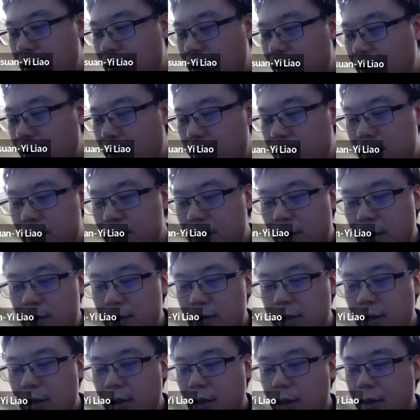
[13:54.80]
induces
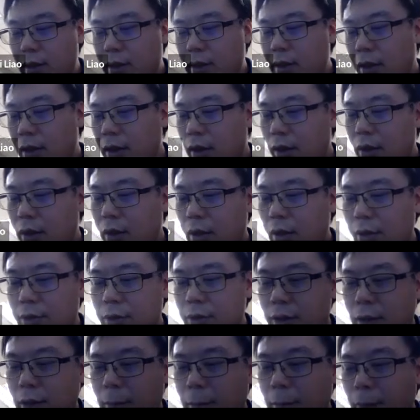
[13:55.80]
a
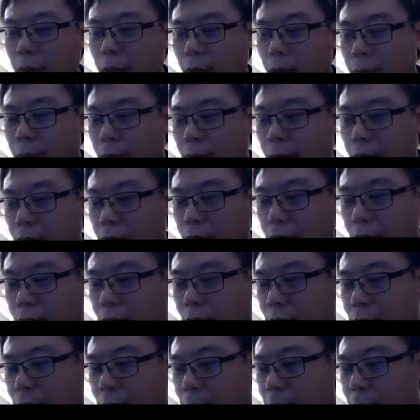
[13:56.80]
culture map
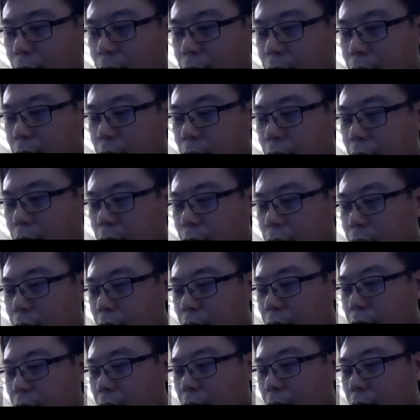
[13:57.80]
between